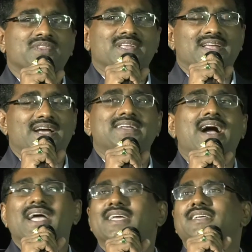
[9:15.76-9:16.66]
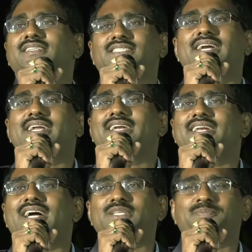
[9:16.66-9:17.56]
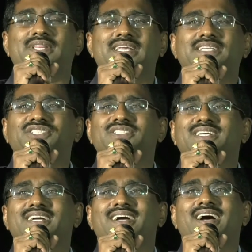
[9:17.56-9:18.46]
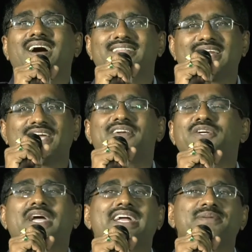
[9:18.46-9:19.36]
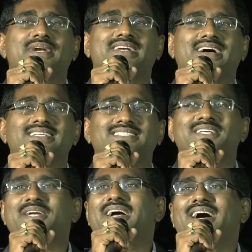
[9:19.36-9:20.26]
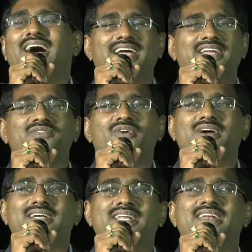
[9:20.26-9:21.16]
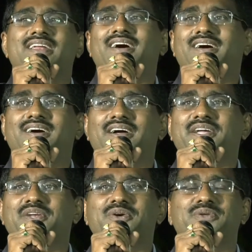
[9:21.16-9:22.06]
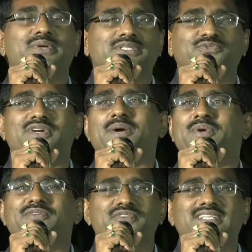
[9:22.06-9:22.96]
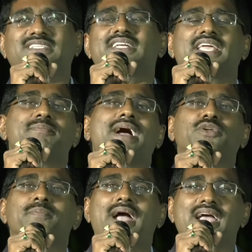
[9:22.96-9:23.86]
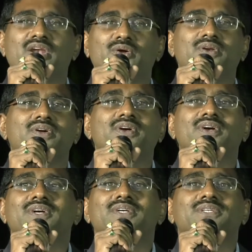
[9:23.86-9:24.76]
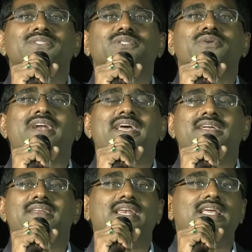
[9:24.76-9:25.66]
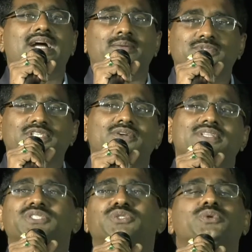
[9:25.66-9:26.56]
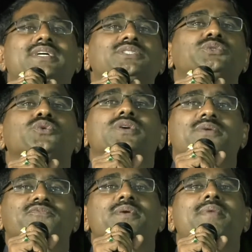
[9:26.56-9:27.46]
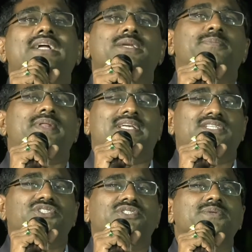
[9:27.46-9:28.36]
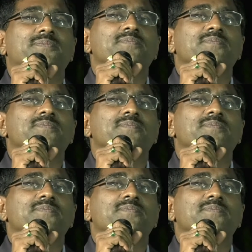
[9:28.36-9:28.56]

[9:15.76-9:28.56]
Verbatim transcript: Uh, yeah, I studied in Andhra Pradesh and then I went to IIT Madras. I worked in uh, you know US for a couple of years and came back to Bangalore. So when I really observe the students who come from Andhra Pradesh,